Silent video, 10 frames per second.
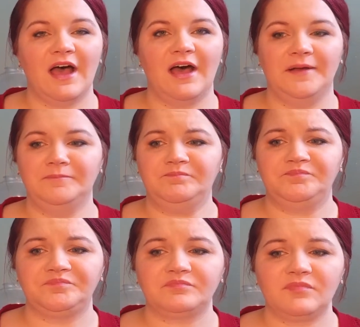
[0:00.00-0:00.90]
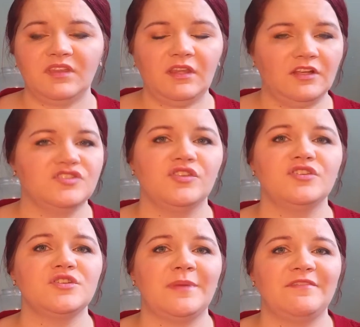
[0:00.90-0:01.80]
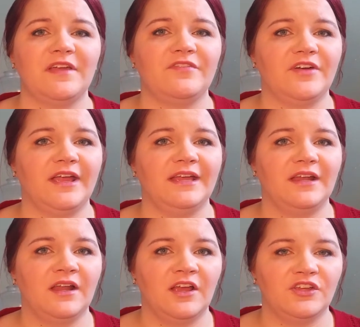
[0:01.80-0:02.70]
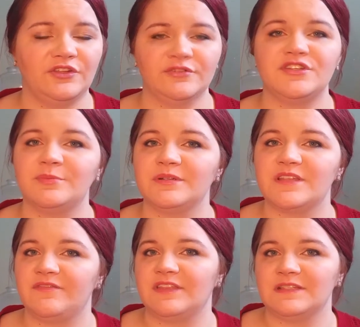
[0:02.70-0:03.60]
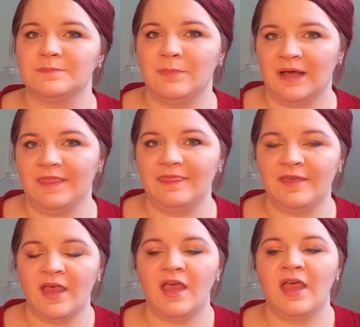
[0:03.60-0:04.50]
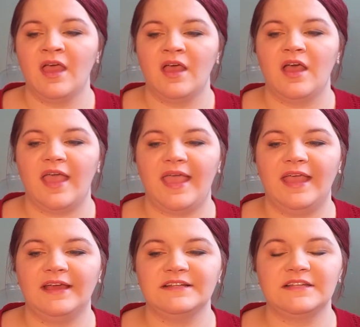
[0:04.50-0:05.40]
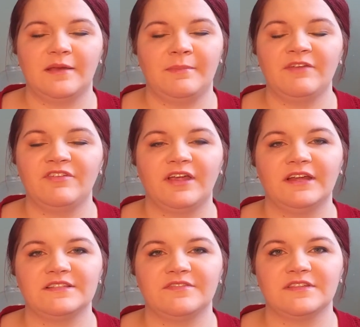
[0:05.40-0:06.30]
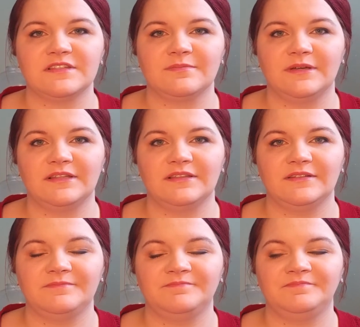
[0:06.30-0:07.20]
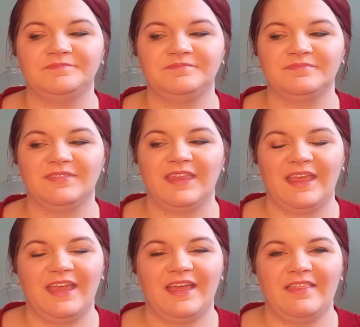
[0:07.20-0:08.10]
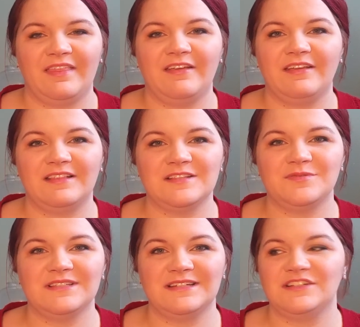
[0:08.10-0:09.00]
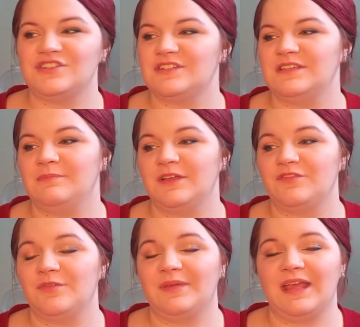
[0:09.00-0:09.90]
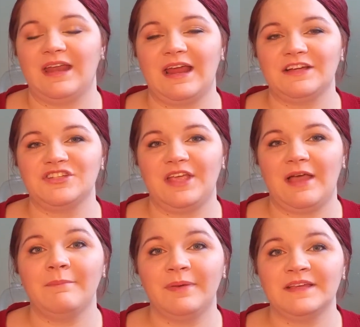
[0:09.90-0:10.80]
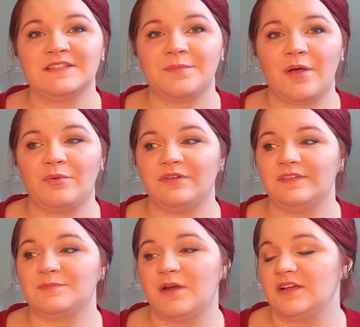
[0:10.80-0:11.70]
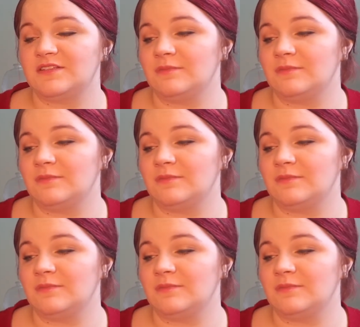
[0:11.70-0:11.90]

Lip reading: So those are my favorite YouTubers of this month. And my forget it's of this month. This was an interesting month for me. And actually, I'm pissed about one of these products.